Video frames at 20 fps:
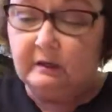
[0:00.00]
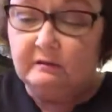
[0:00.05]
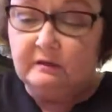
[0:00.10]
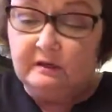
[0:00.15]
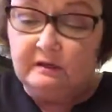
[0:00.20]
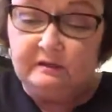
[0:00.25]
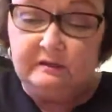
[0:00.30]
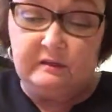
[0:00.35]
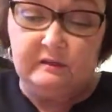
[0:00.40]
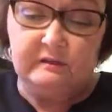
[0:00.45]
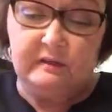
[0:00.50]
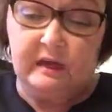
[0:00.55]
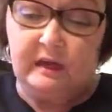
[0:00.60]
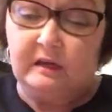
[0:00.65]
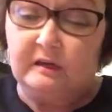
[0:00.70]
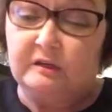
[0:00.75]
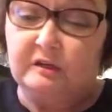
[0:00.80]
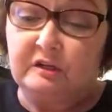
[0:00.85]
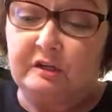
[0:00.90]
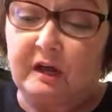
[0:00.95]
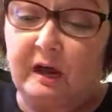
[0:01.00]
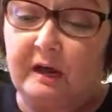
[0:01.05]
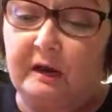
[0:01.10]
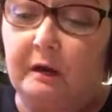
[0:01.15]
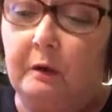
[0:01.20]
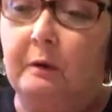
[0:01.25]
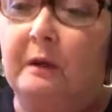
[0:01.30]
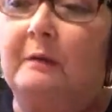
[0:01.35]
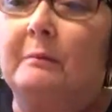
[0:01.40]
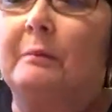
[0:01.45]
And this is that
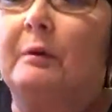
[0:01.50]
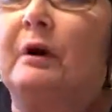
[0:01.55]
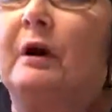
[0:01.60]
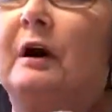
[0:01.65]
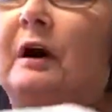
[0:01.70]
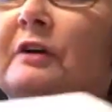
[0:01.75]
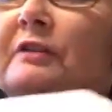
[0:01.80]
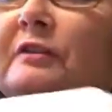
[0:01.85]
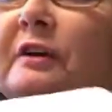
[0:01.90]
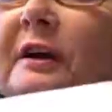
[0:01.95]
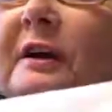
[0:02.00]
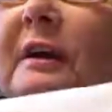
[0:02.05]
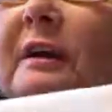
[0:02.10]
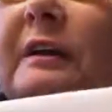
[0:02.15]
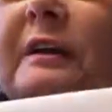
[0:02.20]
shadow embroidery.